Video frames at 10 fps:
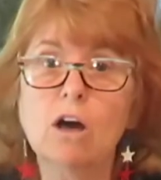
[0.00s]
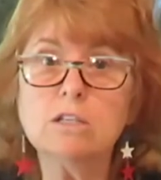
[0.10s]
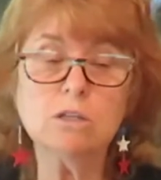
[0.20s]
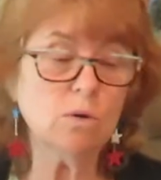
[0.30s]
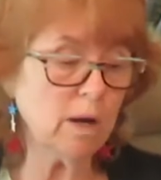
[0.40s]

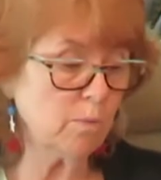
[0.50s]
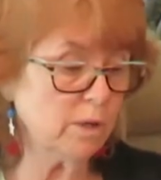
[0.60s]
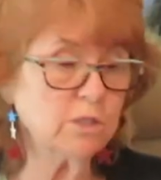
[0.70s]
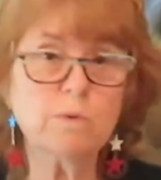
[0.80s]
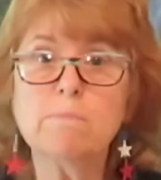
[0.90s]
also, I
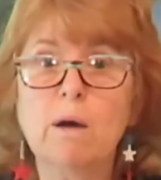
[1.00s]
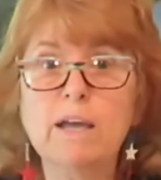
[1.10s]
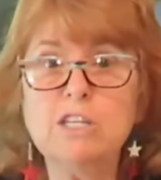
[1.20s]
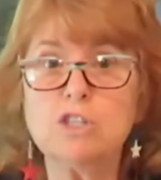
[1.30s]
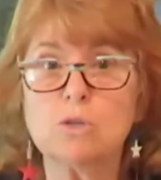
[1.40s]
want to
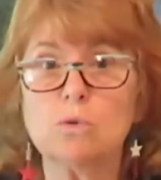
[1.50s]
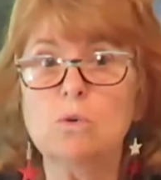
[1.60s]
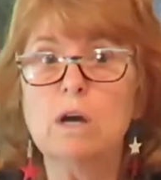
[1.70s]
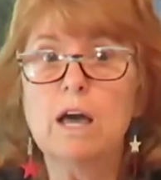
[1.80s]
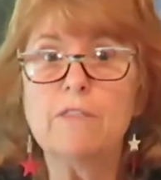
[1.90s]
remind
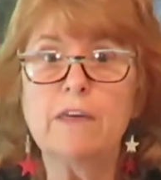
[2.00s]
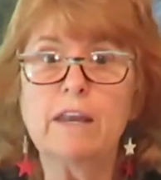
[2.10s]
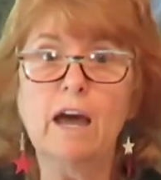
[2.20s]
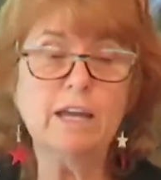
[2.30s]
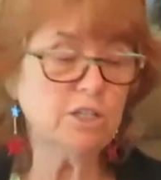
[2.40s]
you
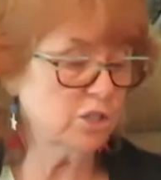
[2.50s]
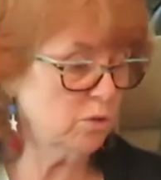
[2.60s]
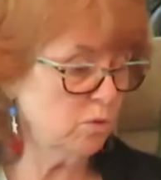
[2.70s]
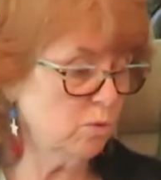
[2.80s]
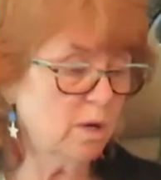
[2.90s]
that I
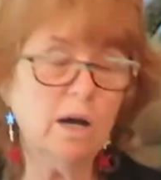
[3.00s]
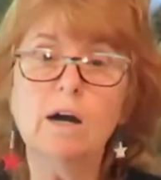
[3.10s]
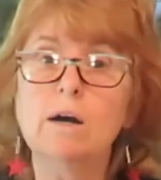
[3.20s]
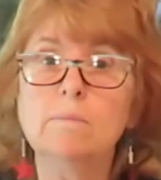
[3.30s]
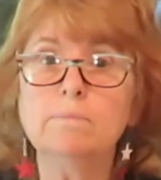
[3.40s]
do
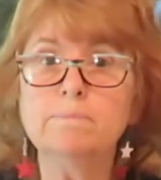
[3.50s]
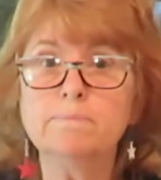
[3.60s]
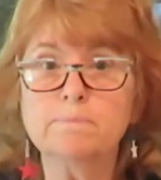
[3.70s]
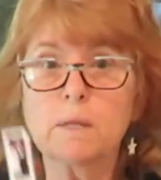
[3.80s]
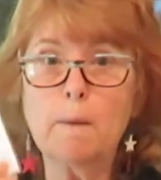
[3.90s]

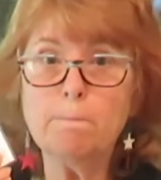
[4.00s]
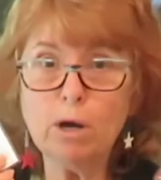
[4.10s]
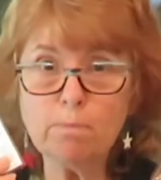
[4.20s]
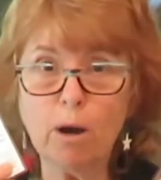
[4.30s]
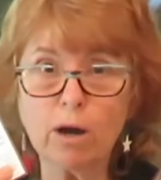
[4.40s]

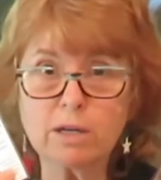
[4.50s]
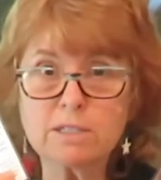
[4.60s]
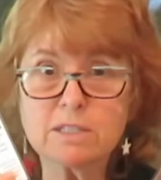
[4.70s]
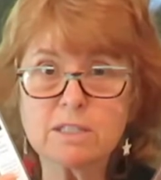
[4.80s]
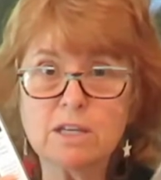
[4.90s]

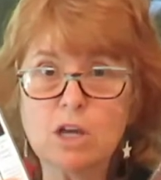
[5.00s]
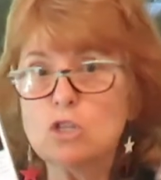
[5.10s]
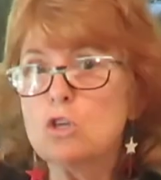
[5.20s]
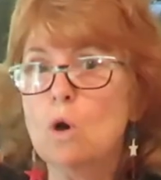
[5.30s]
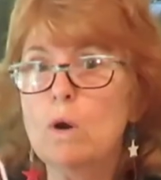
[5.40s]
bookmarks.
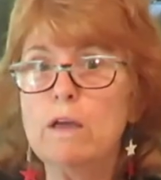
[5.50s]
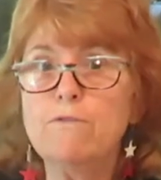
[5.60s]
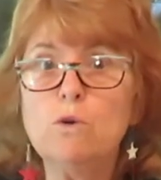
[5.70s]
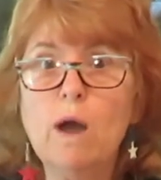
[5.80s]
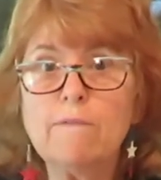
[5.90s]
So if
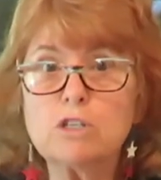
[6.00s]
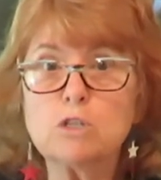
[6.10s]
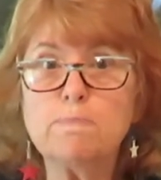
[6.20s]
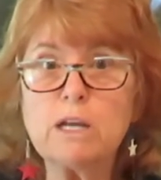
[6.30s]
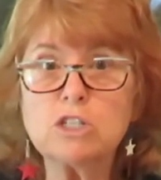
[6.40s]
you have a
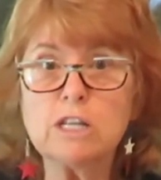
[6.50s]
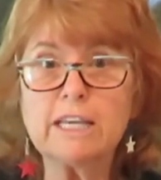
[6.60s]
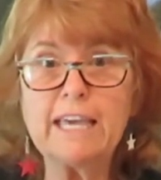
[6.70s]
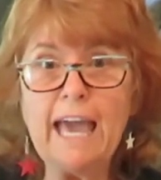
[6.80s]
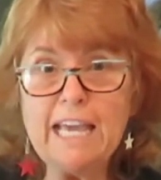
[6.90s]
special
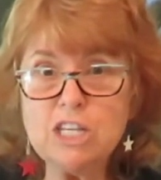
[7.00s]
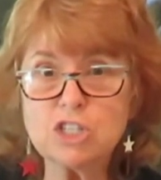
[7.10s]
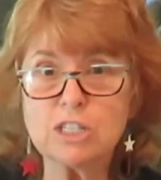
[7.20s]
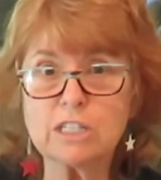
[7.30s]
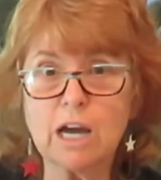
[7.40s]

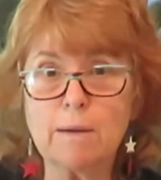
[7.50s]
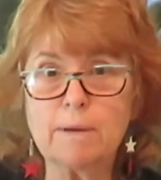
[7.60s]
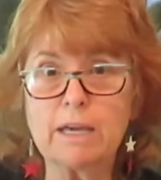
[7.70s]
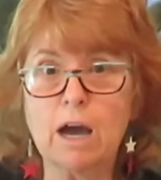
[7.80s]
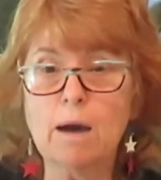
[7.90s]
occasion
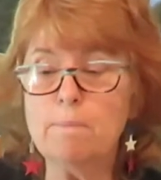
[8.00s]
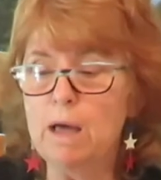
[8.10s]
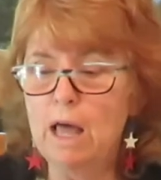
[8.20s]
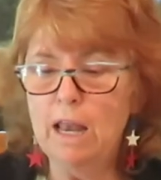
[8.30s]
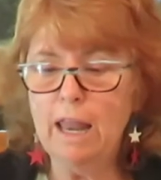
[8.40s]
coming up,
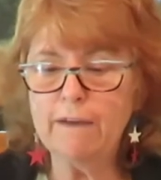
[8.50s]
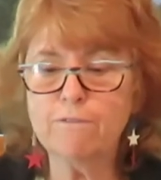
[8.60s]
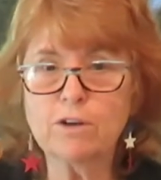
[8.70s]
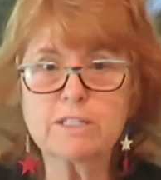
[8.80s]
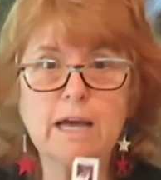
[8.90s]
like
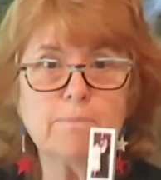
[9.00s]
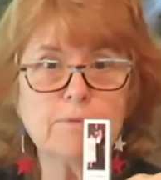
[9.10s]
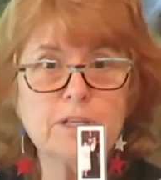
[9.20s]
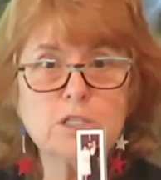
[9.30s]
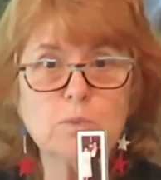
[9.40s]
for example,
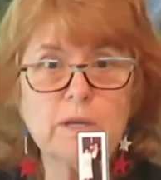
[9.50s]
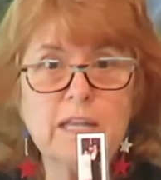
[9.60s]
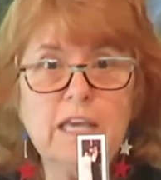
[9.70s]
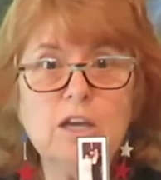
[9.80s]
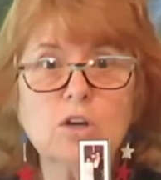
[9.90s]
this one
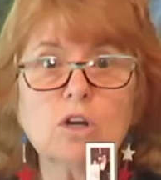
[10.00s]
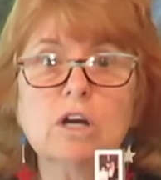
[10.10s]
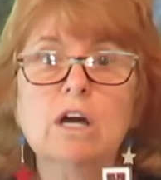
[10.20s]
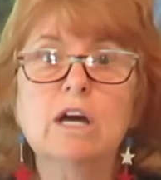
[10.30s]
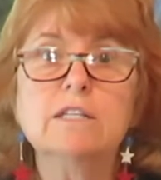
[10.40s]
here,
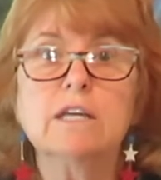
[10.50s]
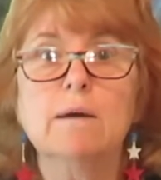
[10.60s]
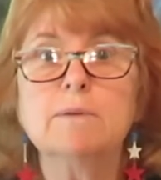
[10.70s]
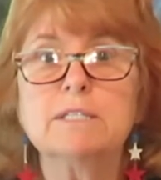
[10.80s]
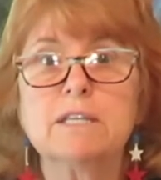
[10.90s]

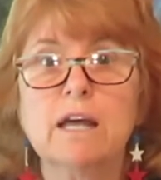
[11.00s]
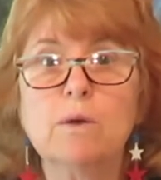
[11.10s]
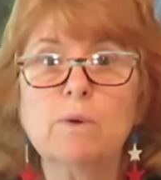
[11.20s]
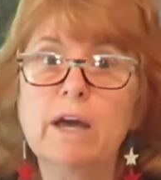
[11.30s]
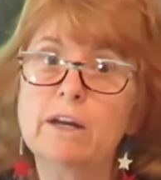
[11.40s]
Thomas and I,
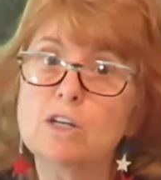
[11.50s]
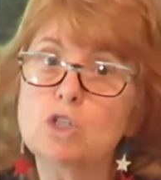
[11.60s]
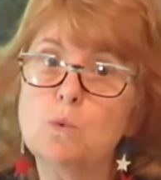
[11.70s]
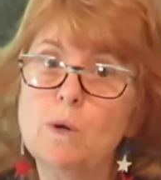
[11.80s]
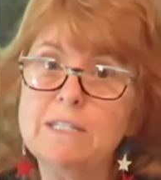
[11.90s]
we had our
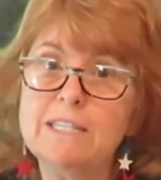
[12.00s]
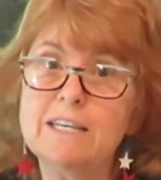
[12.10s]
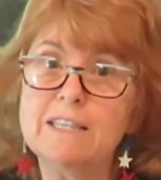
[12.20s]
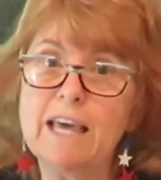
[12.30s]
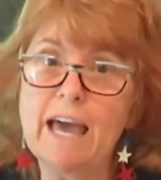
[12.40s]

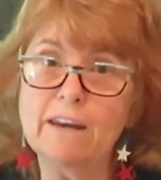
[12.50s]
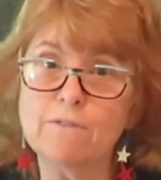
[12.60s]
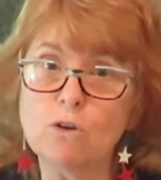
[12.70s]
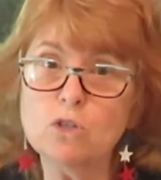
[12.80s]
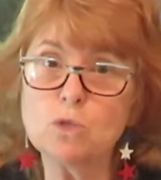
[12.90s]
20th
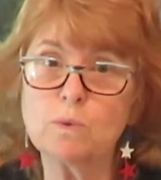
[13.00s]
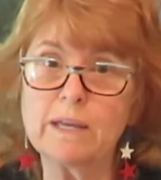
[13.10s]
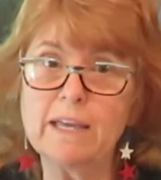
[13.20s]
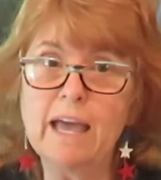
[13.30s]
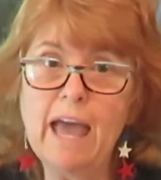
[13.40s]

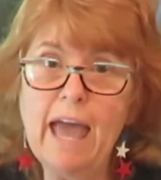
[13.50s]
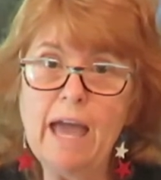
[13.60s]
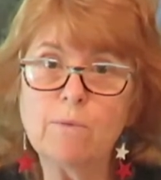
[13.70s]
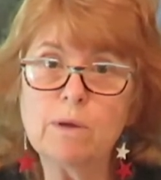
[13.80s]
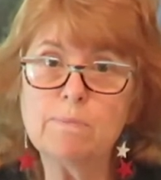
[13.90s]
anniversary
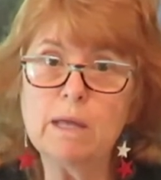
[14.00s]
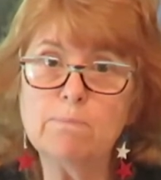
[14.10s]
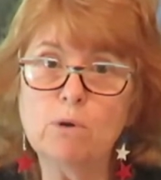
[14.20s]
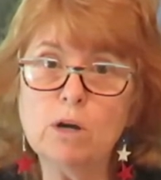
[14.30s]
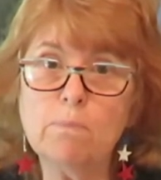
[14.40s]
and we made
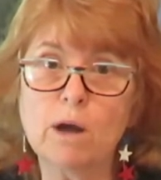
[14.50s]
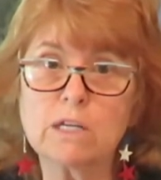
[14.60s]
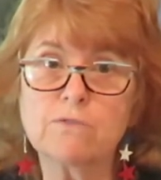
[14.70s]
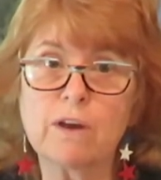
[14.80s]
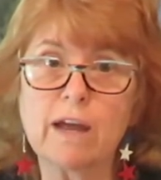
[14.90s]
bookmarks for